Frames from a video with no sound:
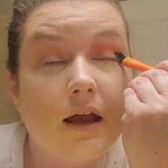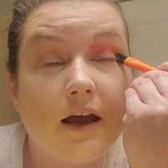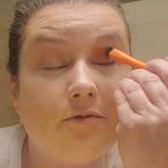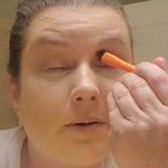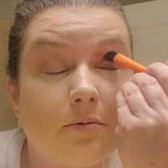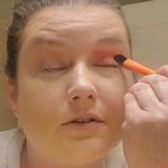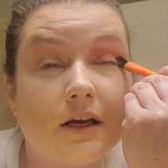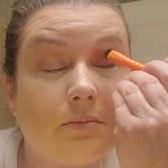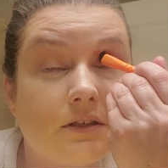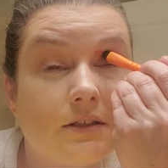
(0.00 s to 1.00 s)
have people
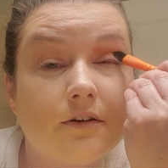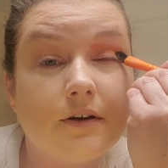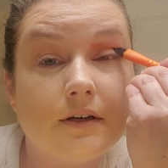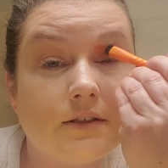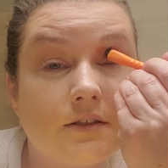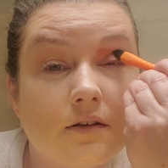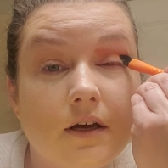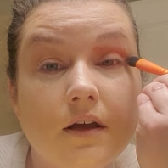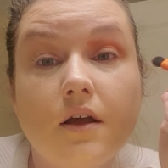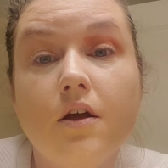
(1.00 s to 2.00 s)
take me
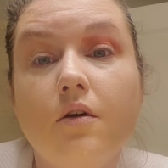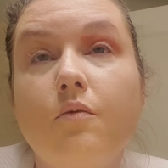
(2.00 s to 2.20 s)
seriously.